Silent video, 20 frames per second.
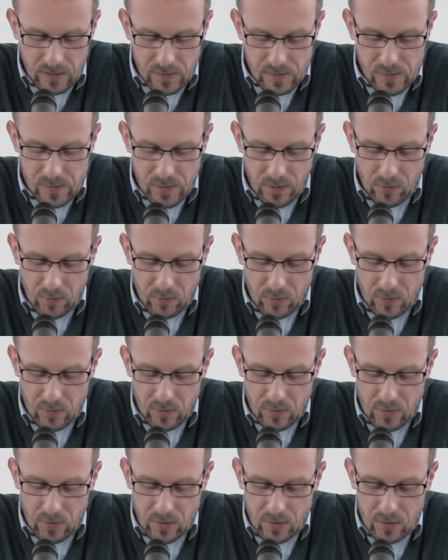
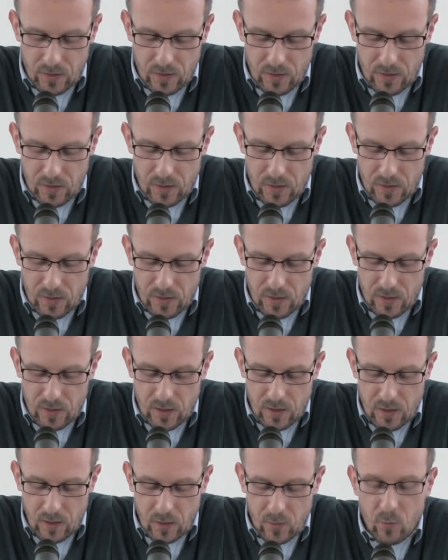So,
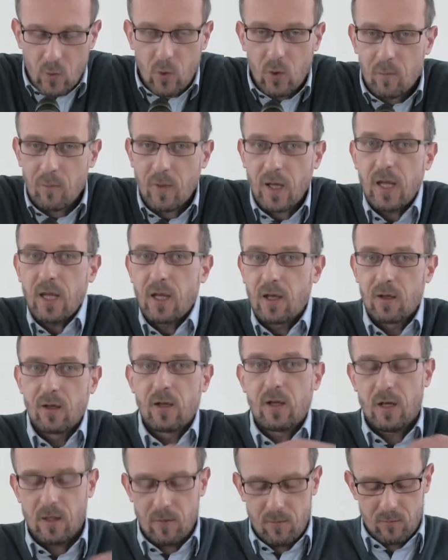Roland Meyer,